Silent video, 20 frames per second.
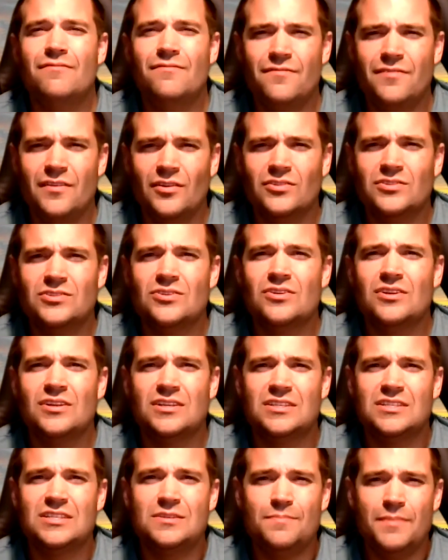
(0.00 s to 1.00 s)
filtered
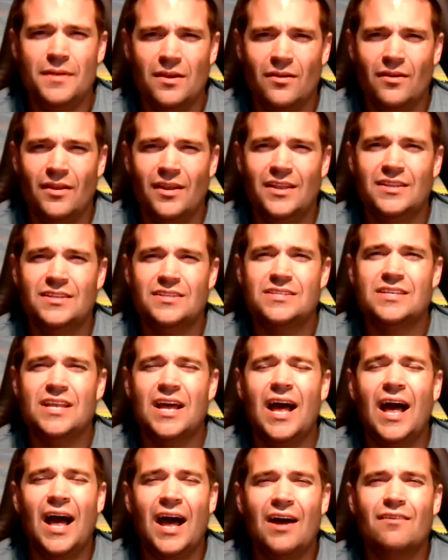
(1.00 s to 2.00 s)
experience
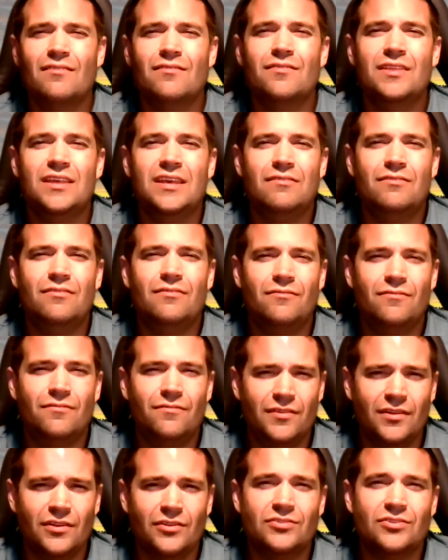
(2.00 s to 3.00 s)
of the
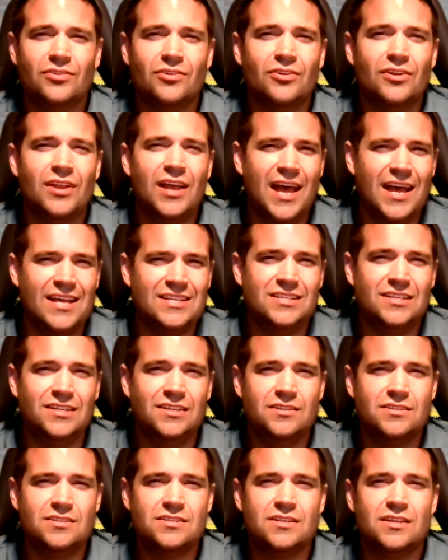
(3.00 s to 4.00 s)
filtered
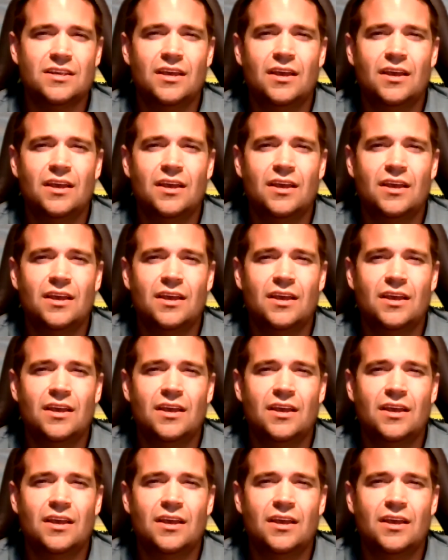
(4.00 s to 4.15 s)
essence.